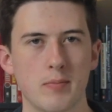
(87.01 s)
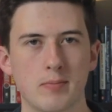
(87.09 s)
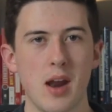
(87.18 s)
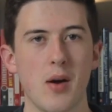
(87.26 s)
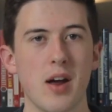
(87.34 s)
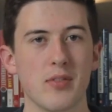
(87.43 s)

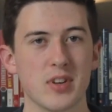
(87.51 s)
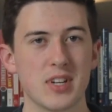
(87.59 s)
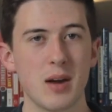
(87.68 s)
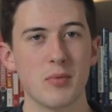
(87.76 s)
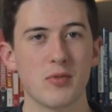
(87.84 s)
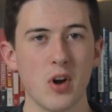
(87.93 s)
Now I have the
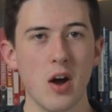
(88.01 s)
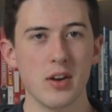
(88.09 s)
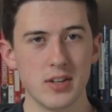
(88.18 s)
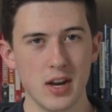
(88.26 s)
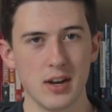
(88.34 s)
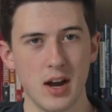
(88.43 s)
type of
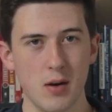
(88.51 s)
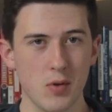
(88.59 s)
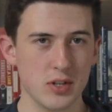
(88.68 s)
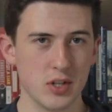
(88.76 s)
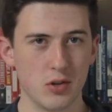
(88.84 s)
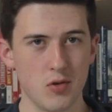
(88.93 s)
content I
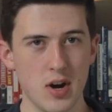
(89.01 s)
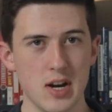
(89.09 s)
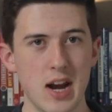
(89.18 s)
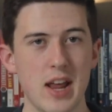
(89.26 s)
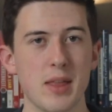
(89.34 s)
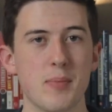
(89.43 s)
want to create
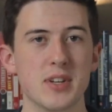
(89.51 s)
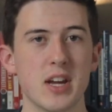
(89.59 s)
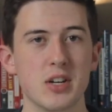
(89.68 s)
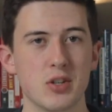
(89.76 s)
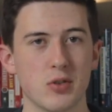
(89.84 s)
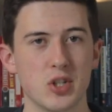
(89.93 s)
and the
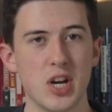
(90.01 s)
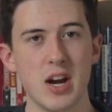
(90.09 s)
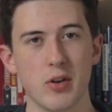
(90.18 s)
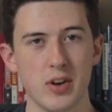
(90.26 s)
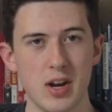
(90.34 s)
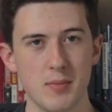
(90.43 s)
potential
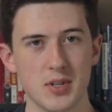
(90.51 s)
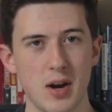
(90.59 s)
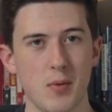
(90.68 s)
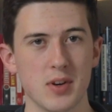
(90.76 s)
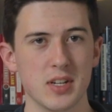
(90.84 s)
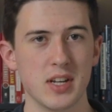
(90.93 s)
channel names I
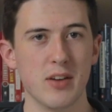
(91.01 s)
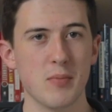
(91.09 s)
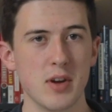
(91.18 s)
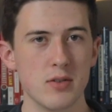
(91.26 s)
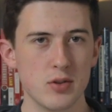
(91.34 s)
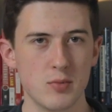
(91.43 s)
want to give
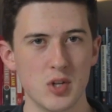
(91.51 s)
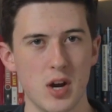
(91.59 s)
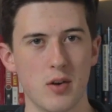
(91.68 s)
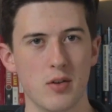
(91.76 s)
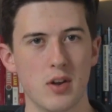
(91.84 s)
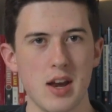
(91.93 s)
my YouTube channel.